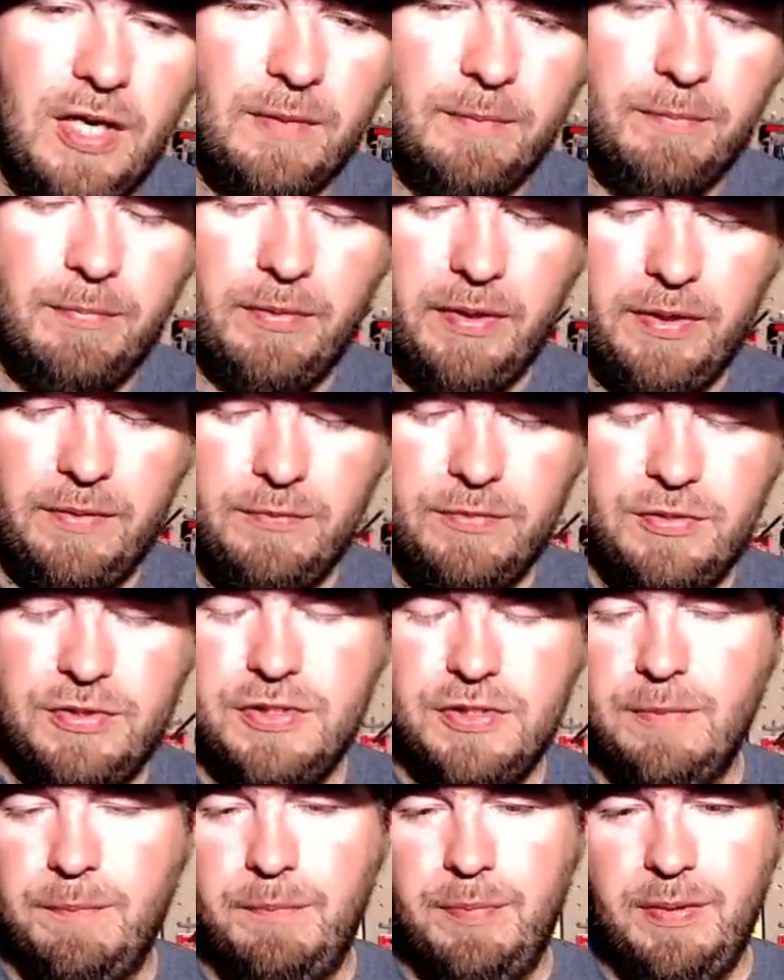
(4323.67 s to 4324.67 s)
blade, which
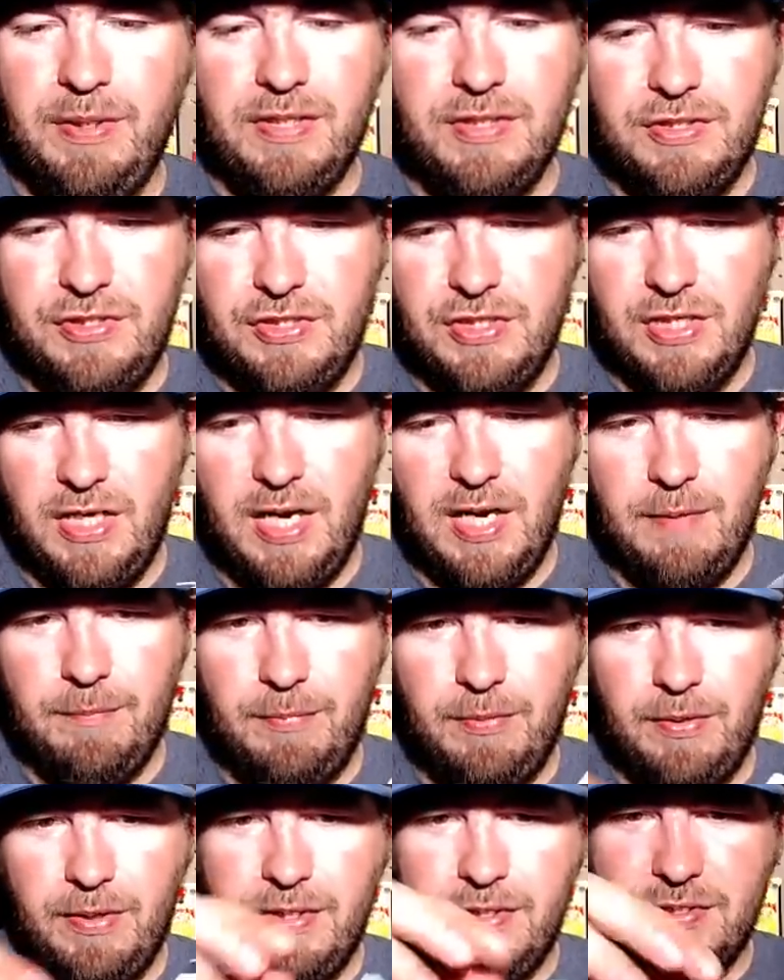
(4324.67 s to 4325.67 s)
is a big giant
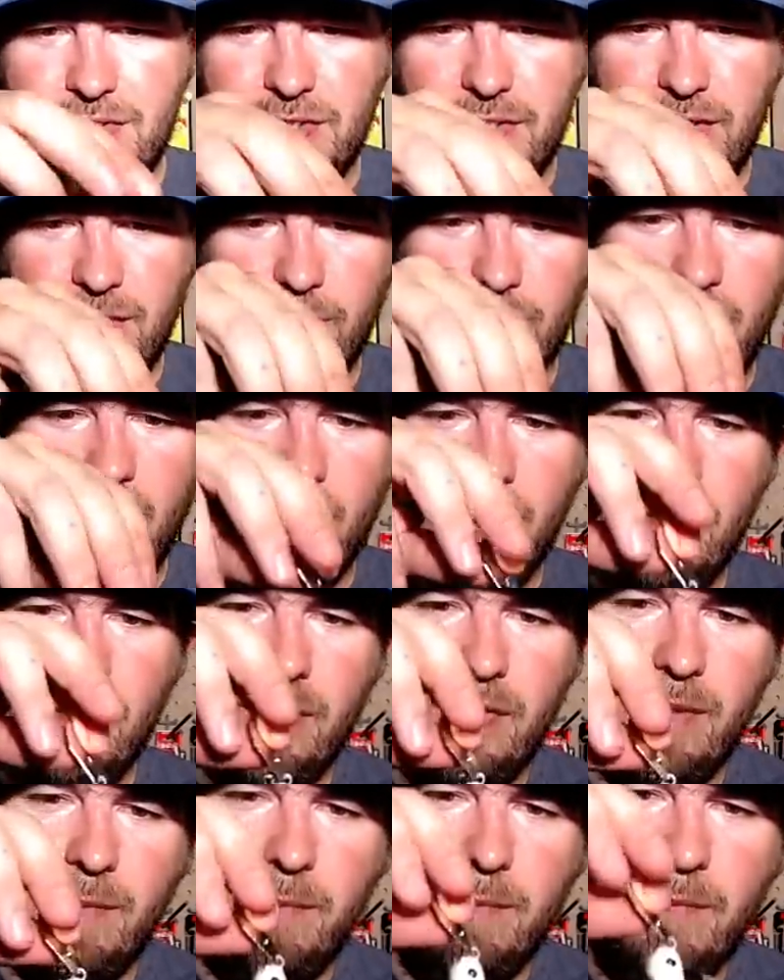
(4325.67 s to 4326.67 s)
bladed jig. Well, I wanted